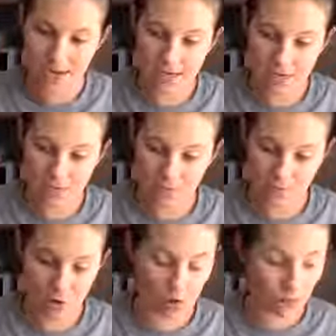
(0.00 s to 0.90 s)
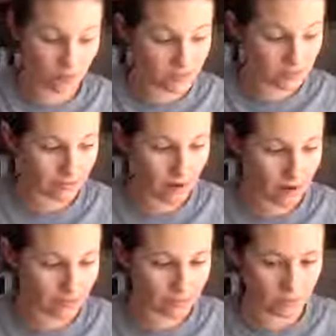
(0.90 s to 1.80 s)
Either a bottle this
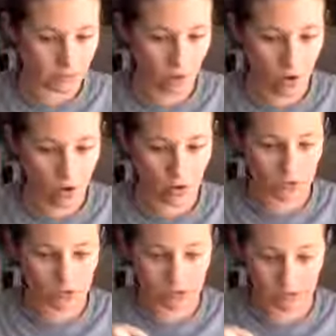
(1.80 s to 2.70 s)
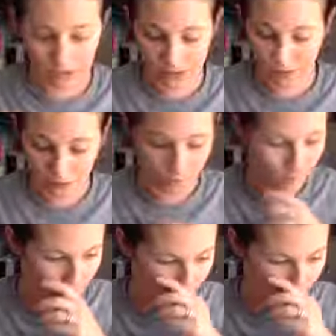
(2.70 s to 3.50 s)
size, it's long and cylindrical,